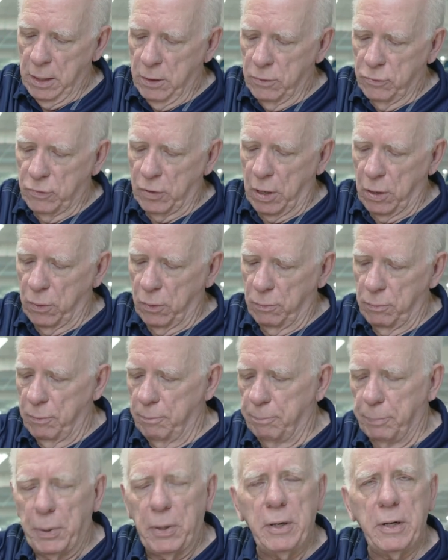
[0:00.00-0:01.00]
So
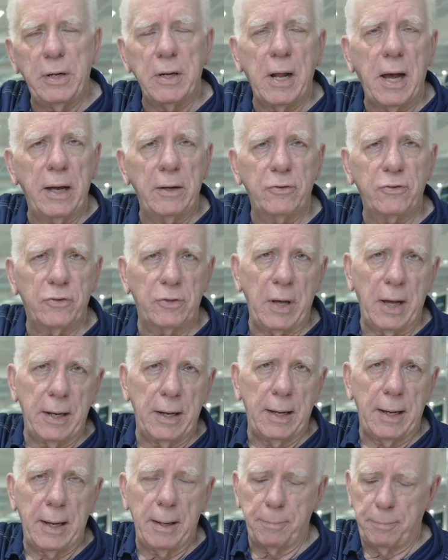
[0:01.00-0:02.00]
pretty nice
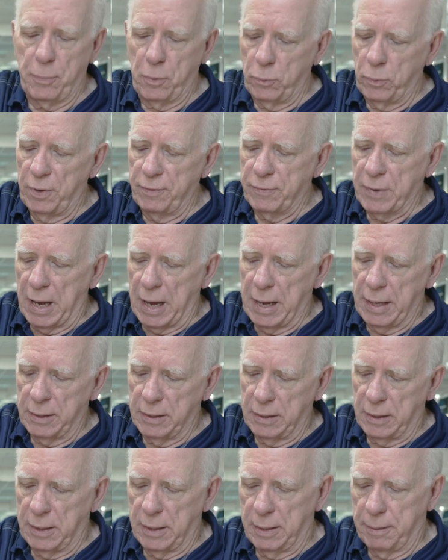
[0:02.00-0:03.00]
setup. We've
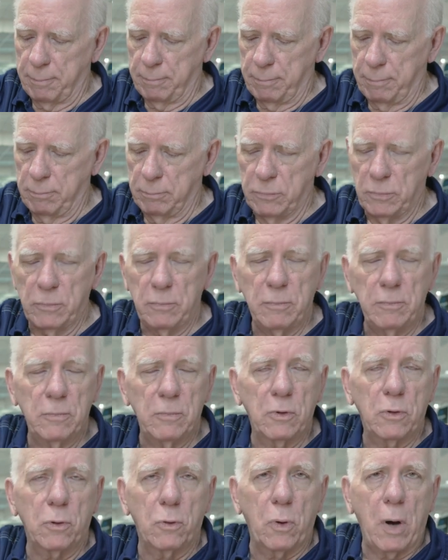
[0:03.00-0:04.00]
got um,
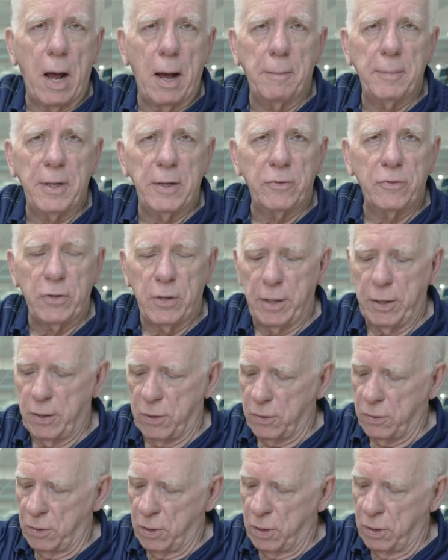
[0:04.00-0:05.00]
grommets
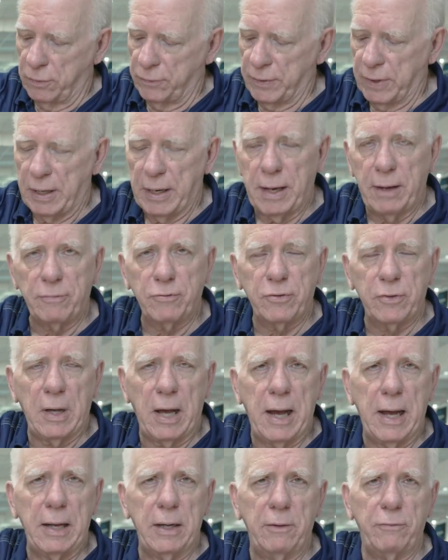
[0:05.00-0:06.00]
here on the left
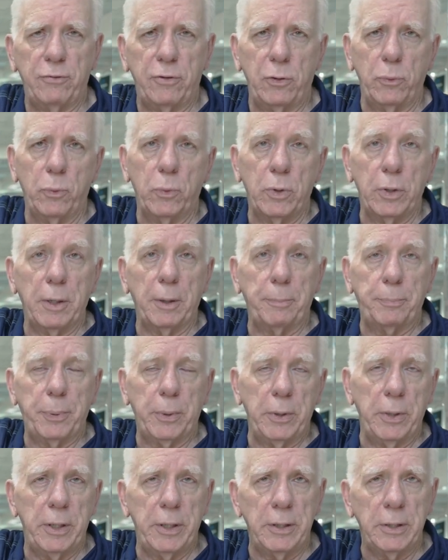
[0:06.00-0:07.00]
side if you want to
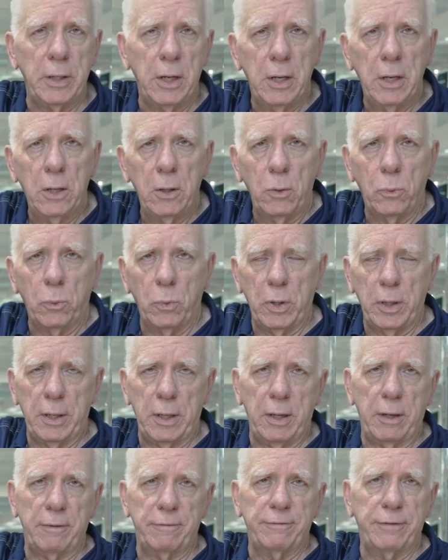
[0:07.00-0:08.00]
put one
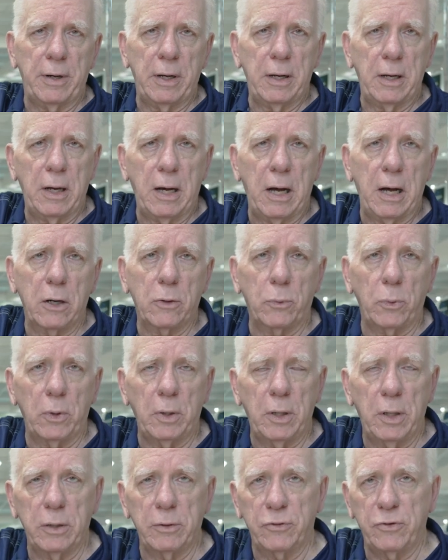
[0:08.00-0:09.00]
of uh,
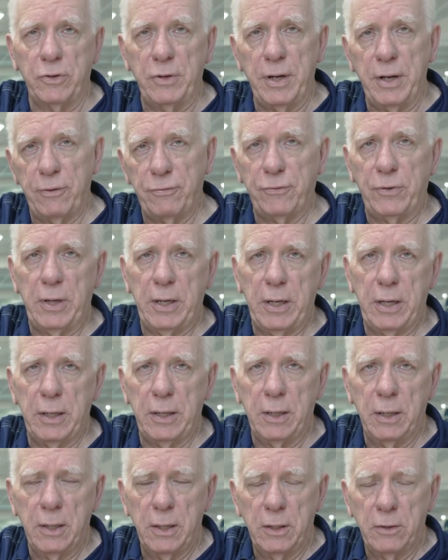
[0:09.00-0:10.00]
Aqualung's
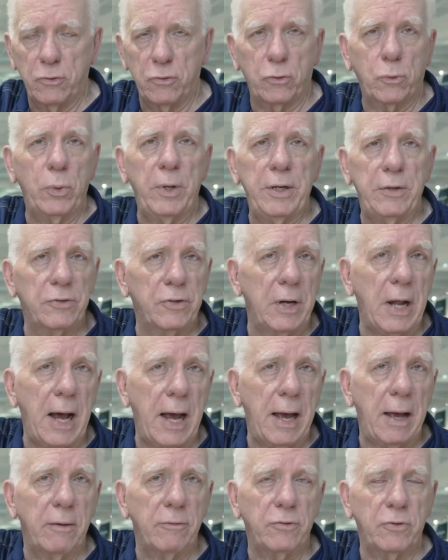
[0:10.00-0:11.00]
nifty squeeze
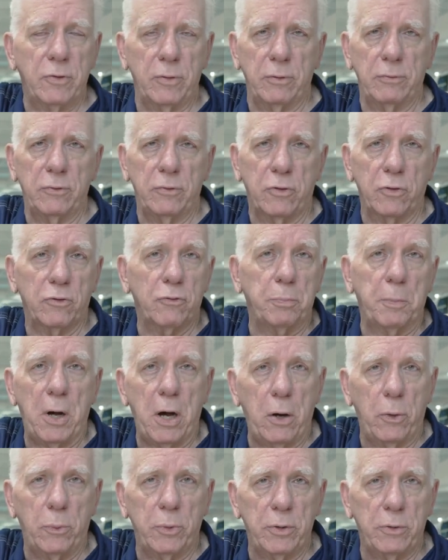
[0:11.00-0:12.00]
knives. The, the
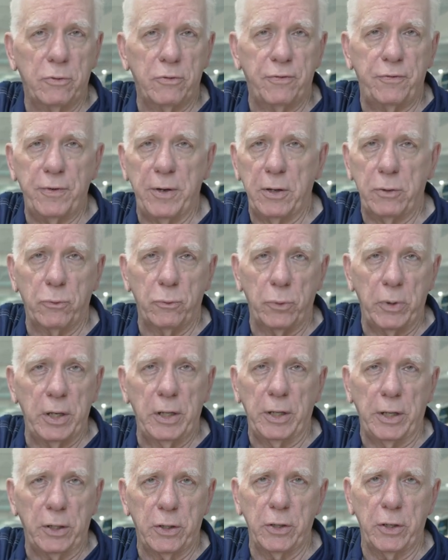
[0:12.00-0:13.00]
small ones fit
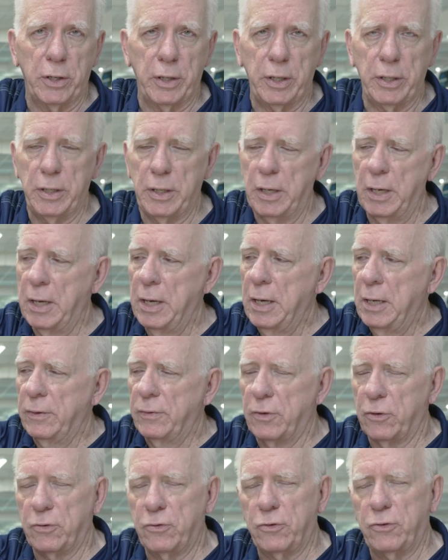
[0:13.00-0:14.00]
really good.
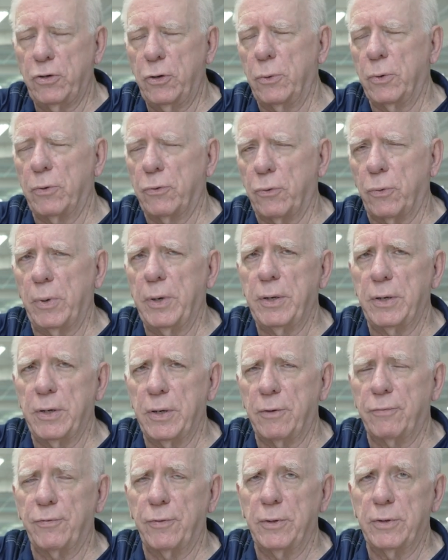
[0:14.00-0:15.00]
There's two or three
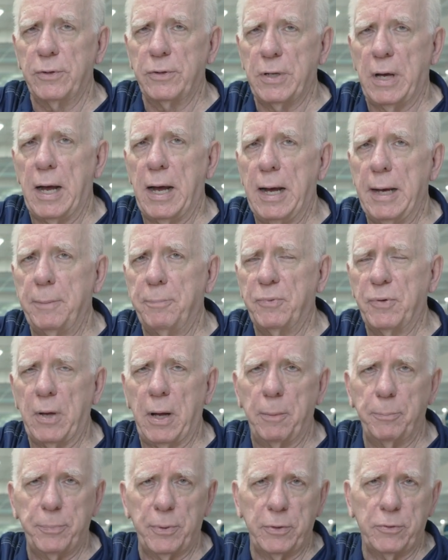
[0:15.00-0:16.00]
different types.
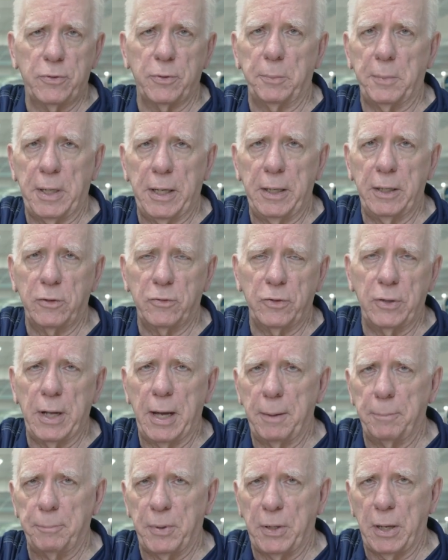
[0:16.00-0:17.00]
I'll put some links
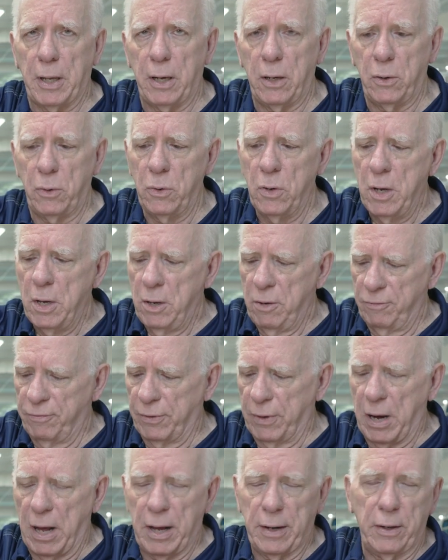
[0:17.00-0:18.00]
down below
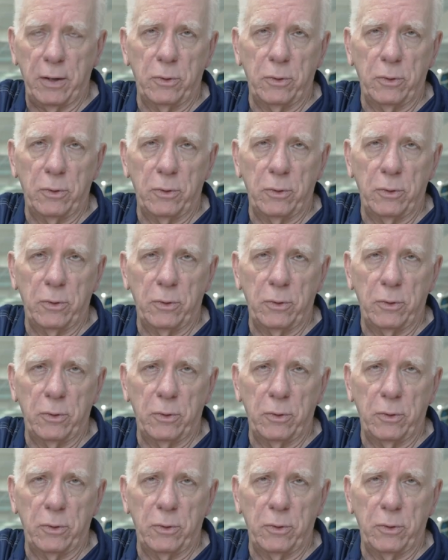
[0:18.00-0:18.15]
for not